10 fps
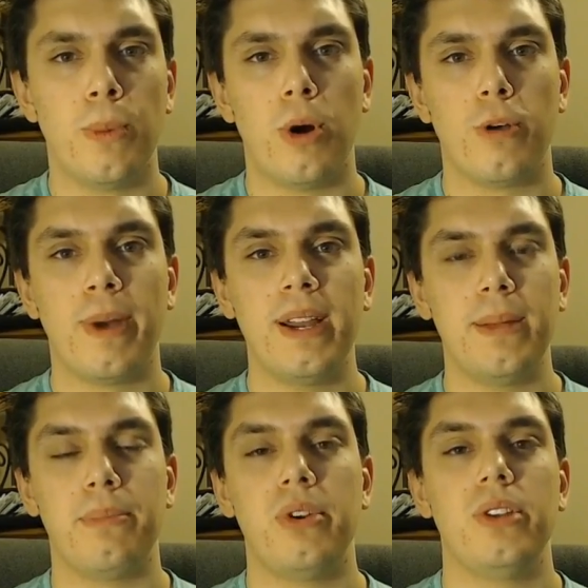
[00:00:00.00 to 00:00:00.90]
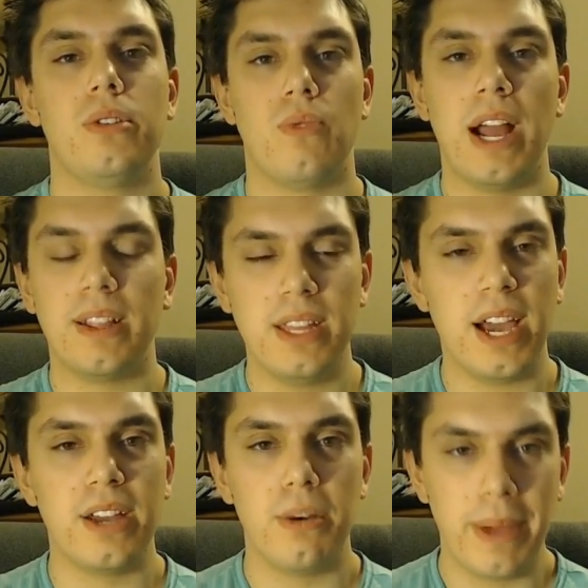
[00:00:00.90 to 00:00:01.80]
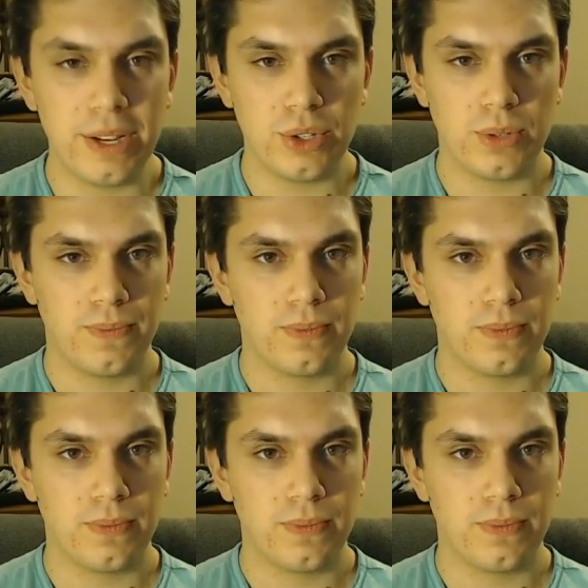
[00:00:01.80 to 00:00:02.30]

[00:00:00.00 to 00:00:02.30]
Pokemon and put it directly on your bench.